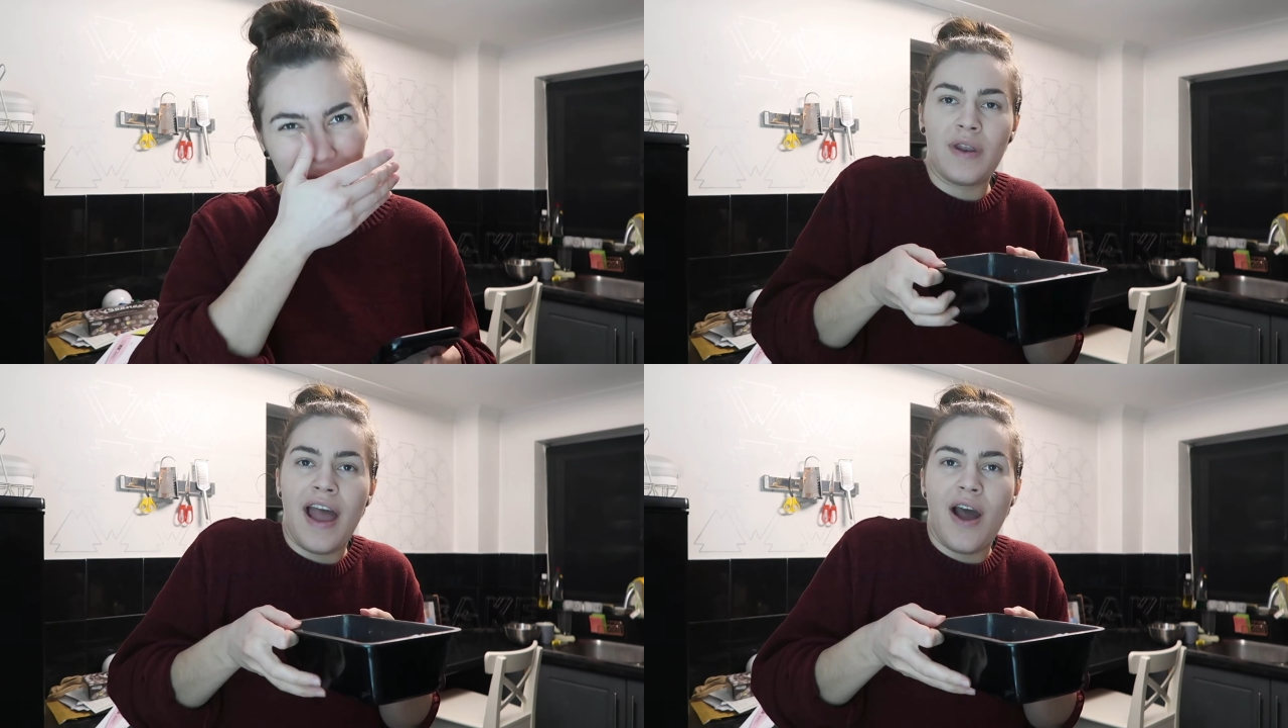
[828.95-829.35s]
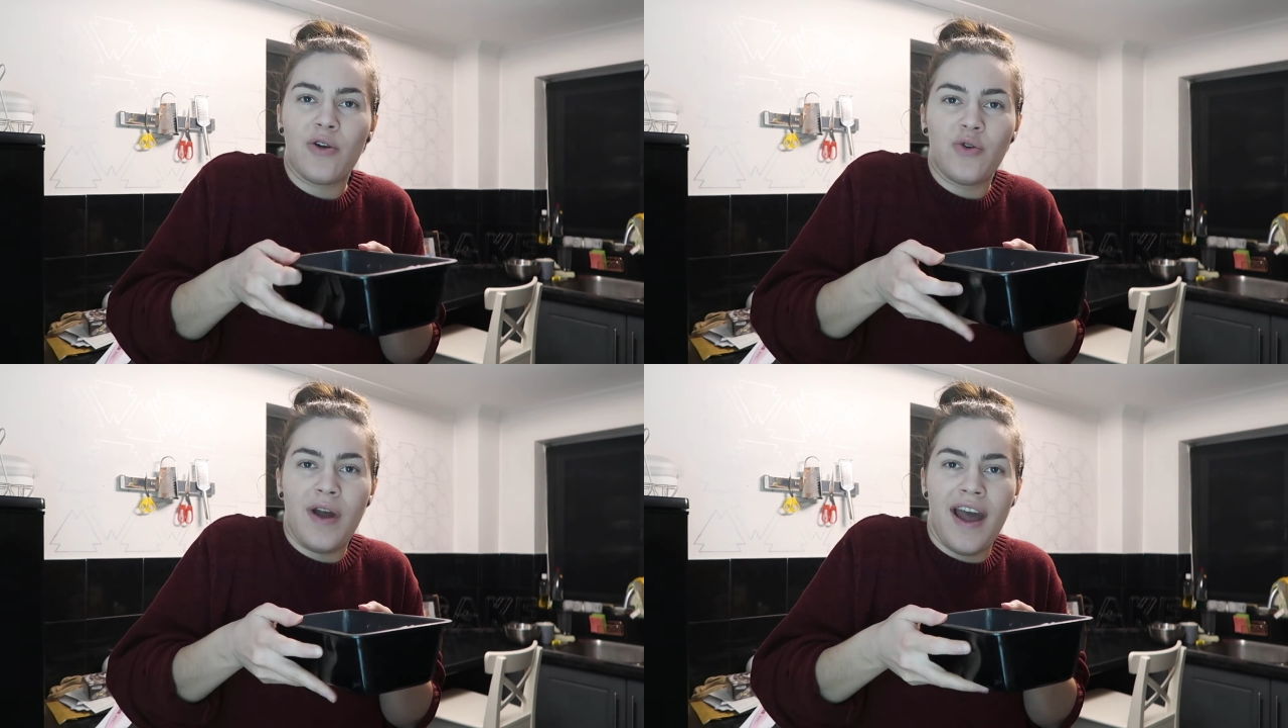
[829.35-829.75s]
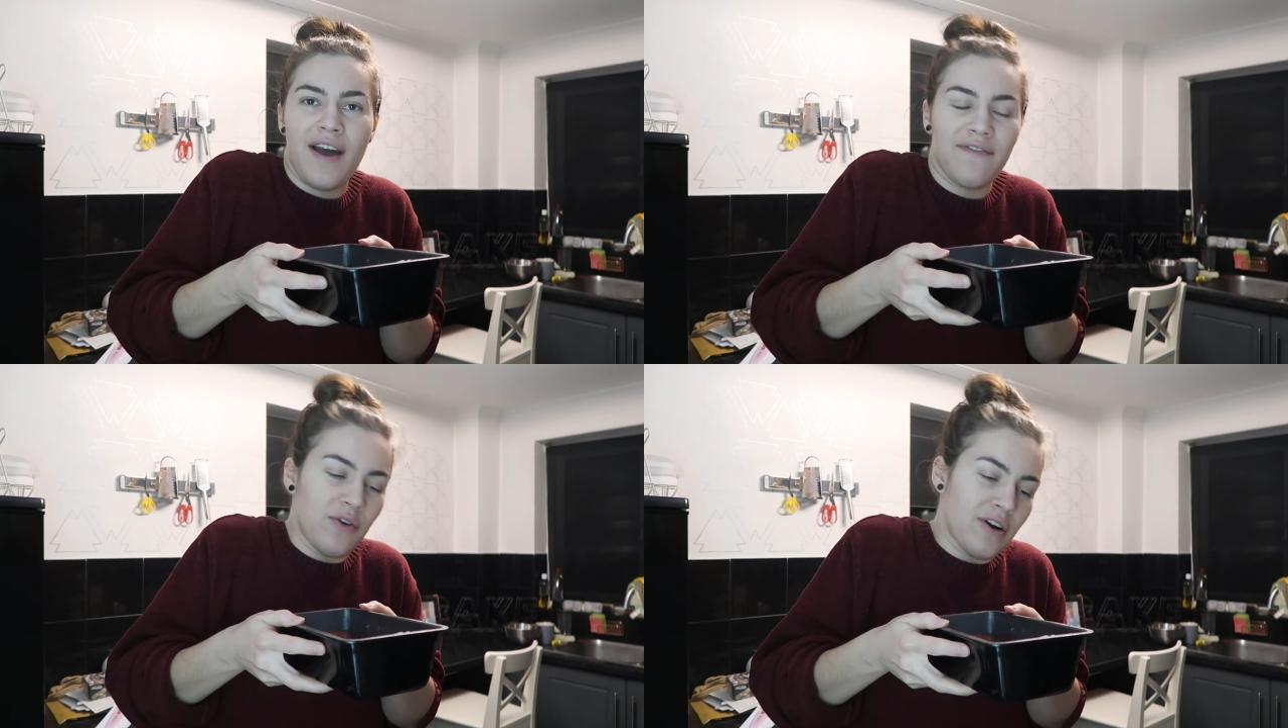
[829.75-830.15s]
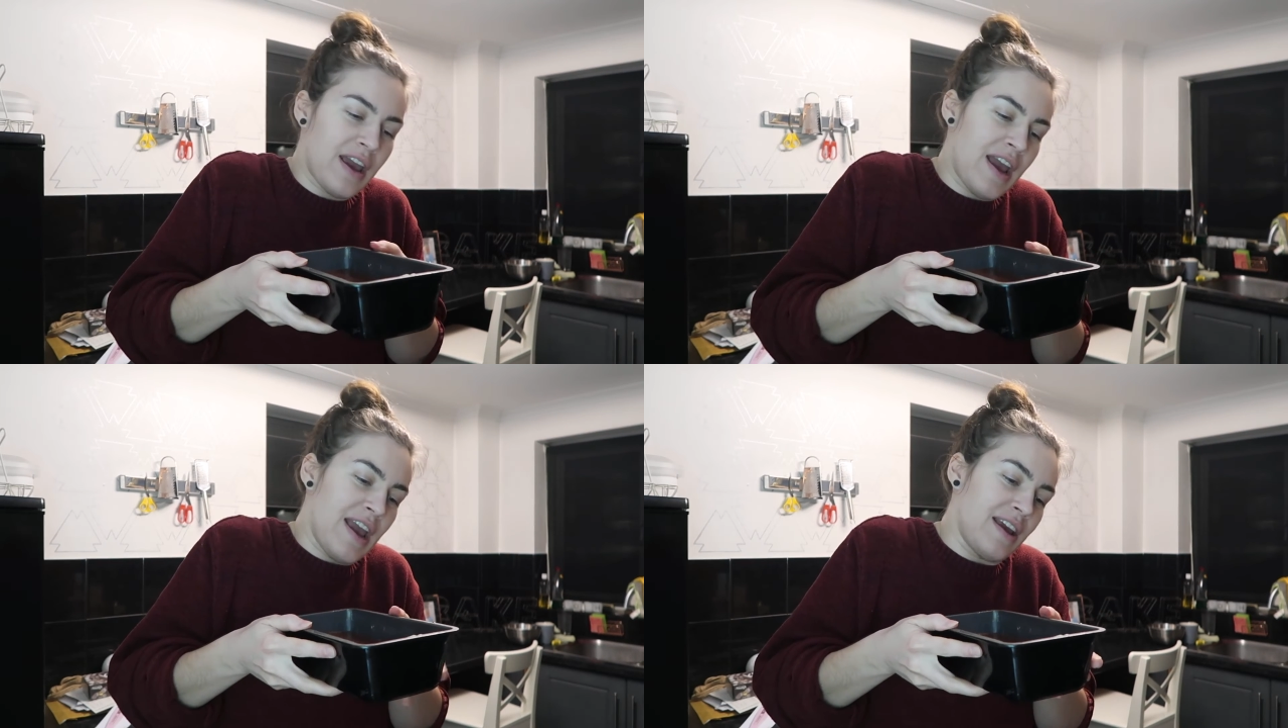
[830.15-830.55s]
Now you have your
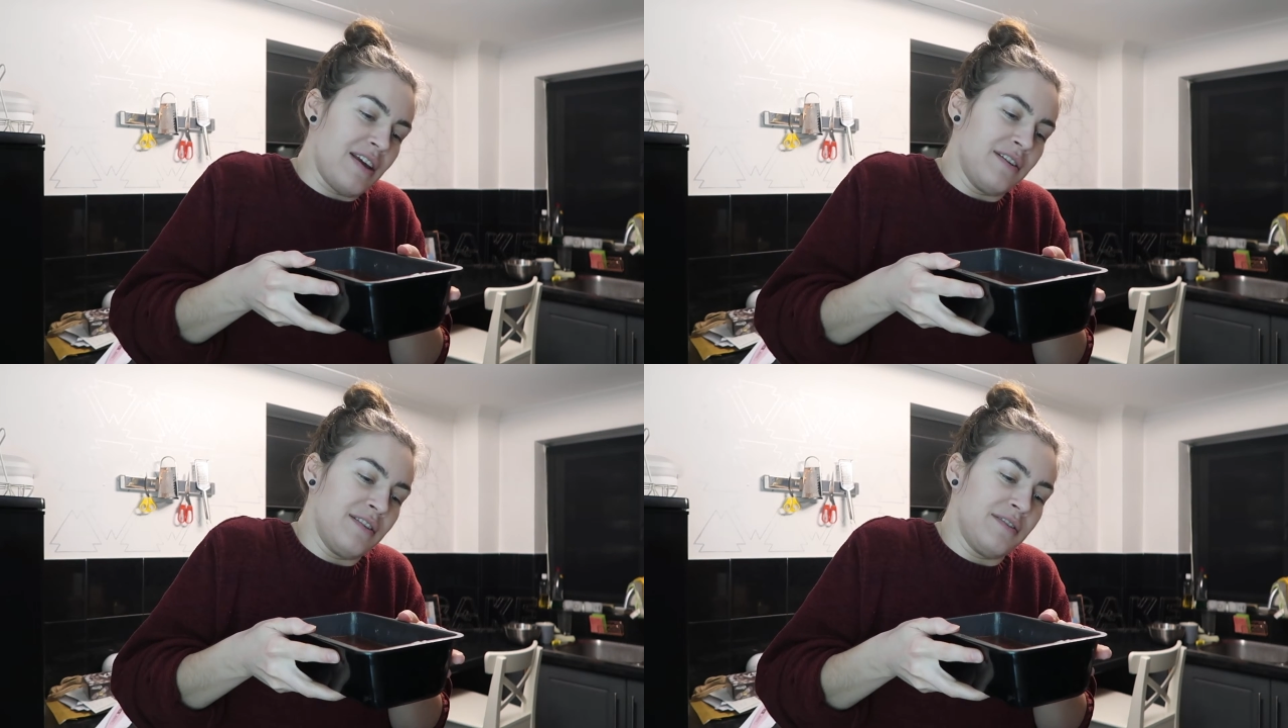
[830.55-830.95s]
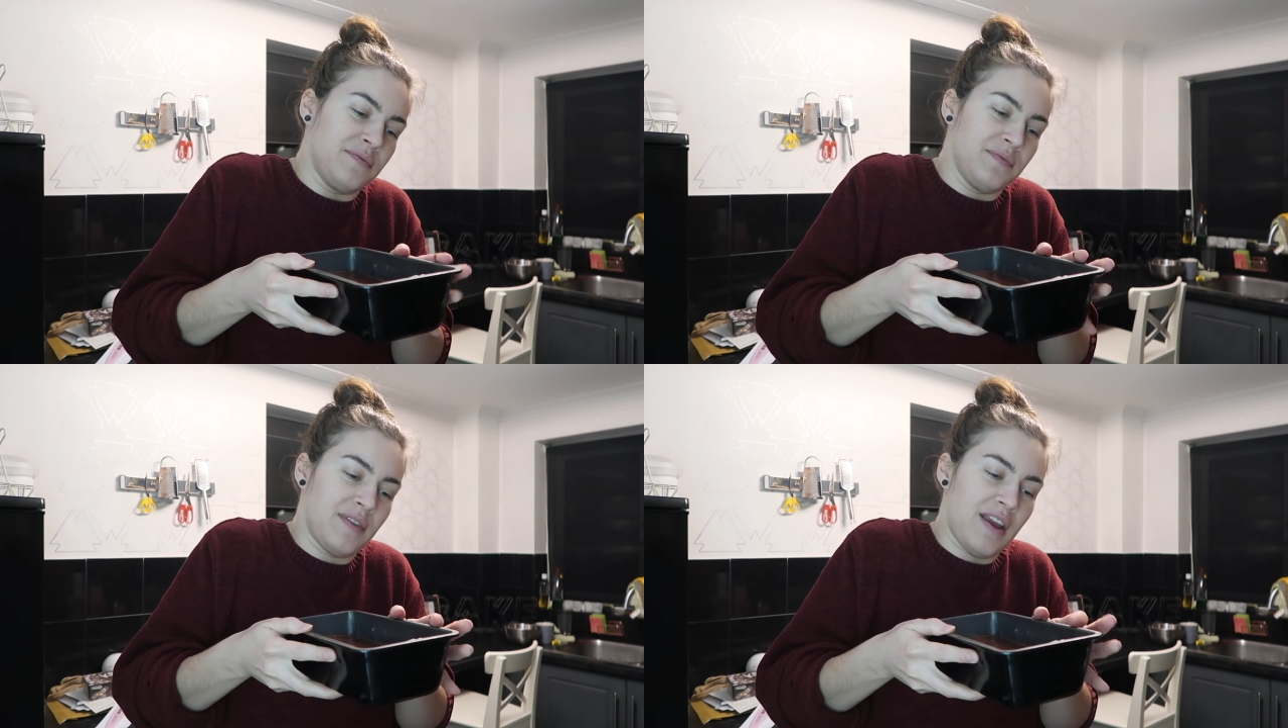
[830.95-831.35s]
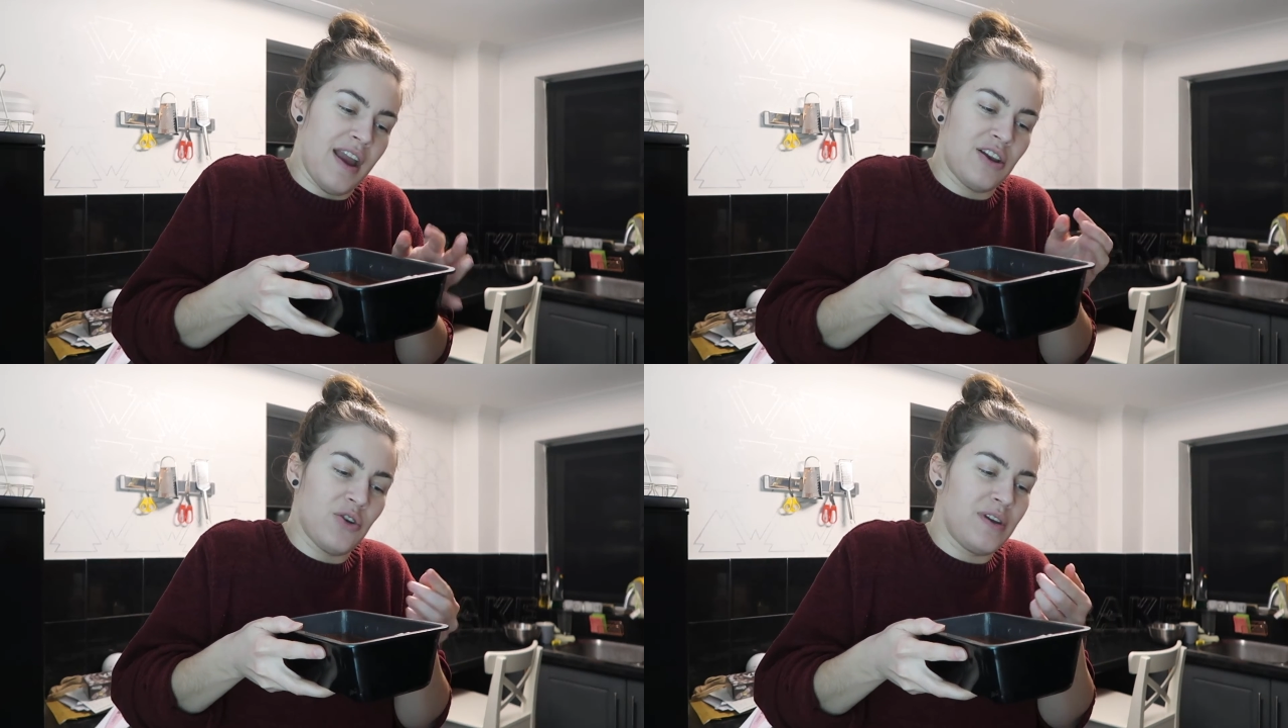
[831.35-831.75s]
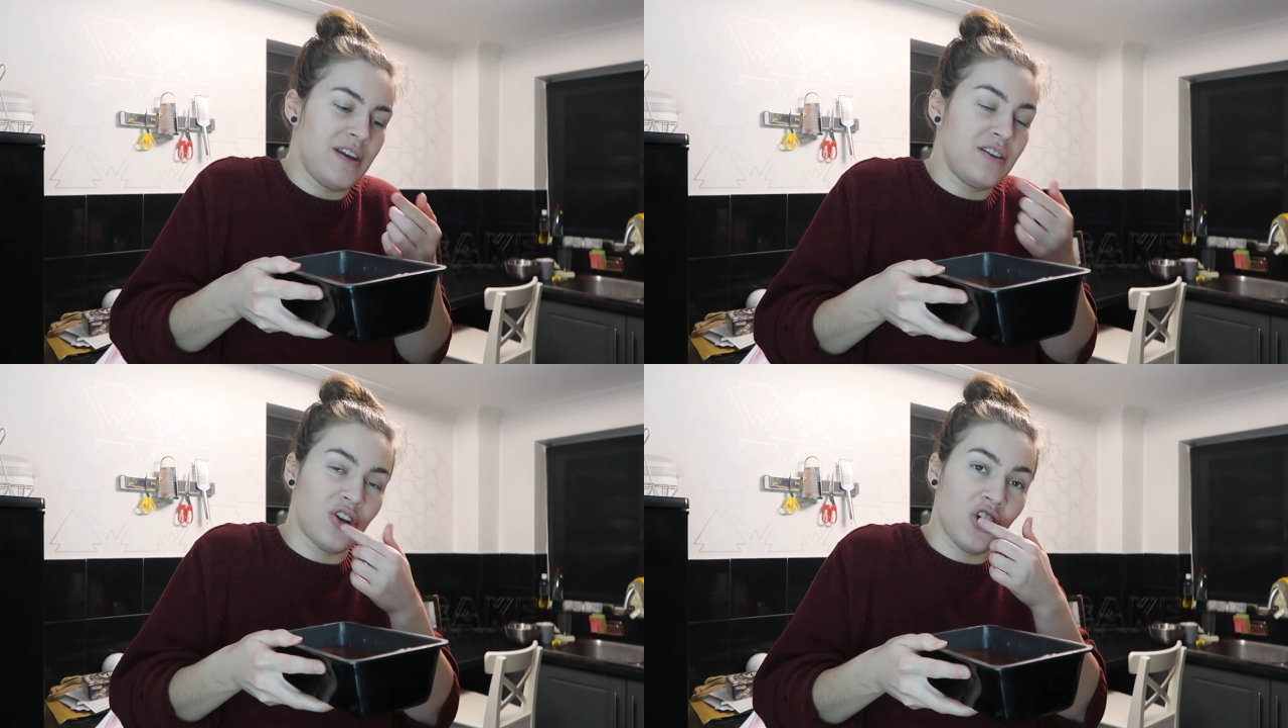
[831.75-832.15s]
cake, and you
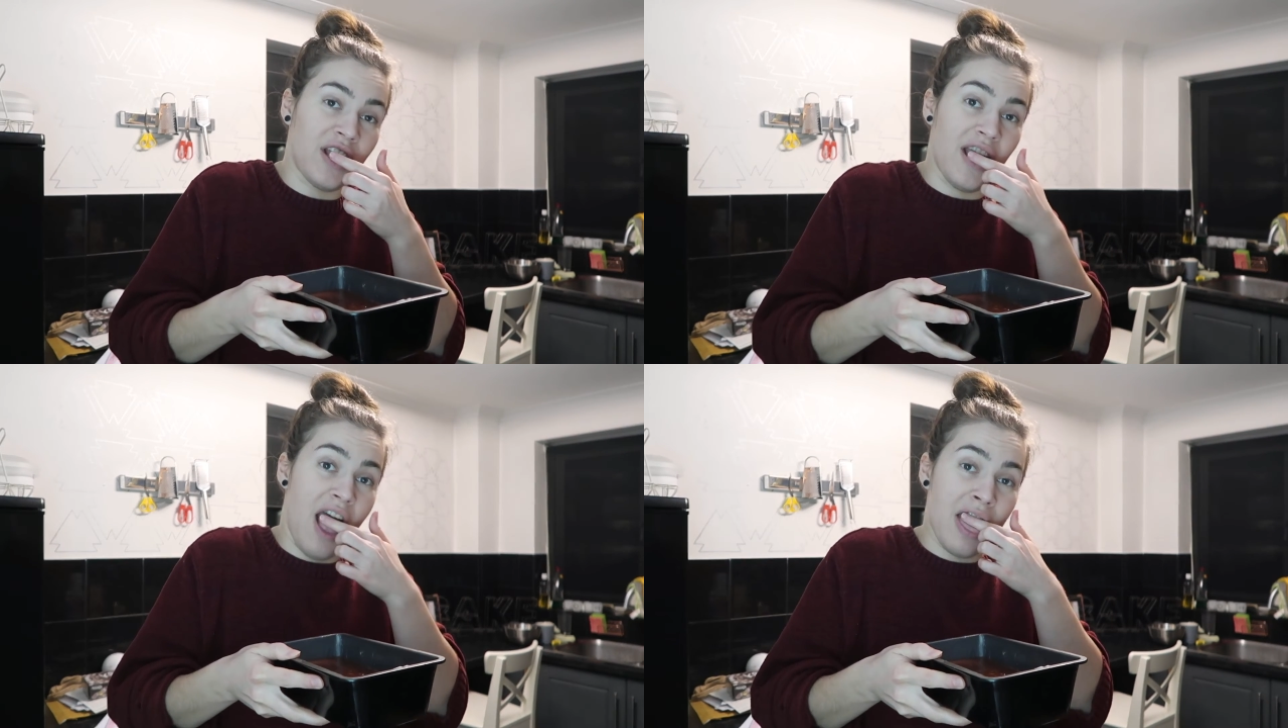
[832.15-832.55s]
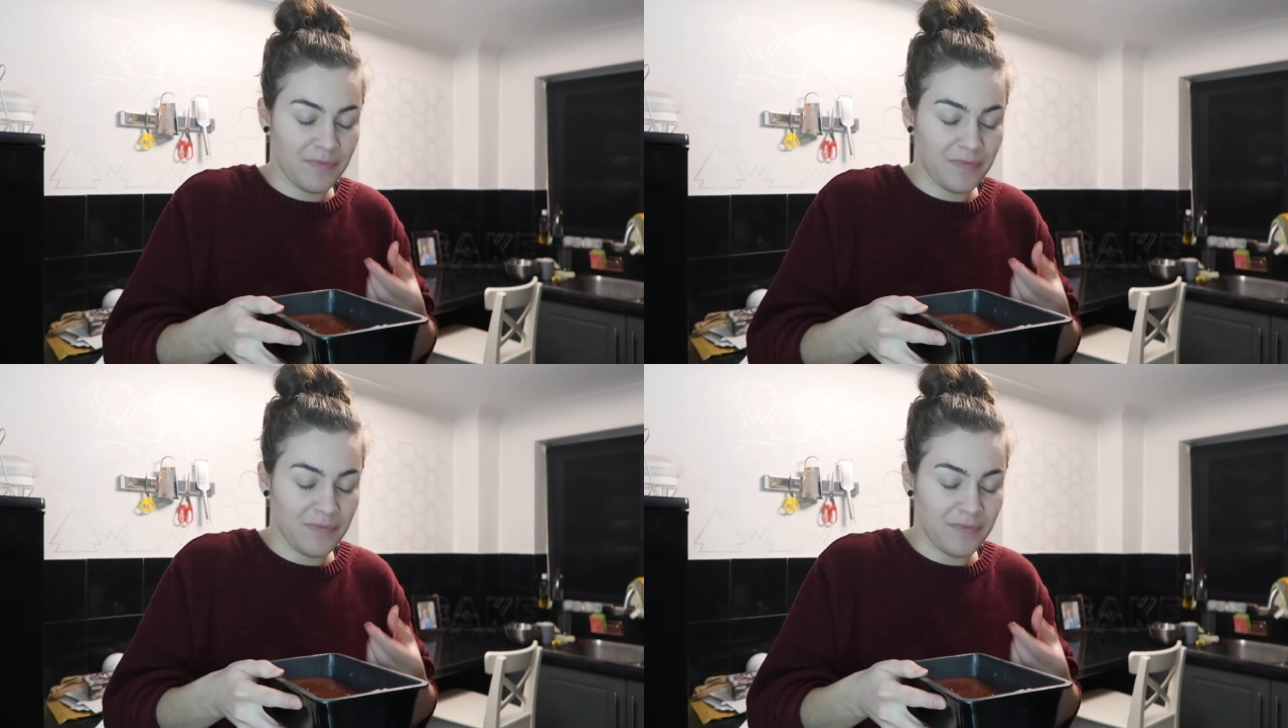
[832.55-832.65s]
need to cook it.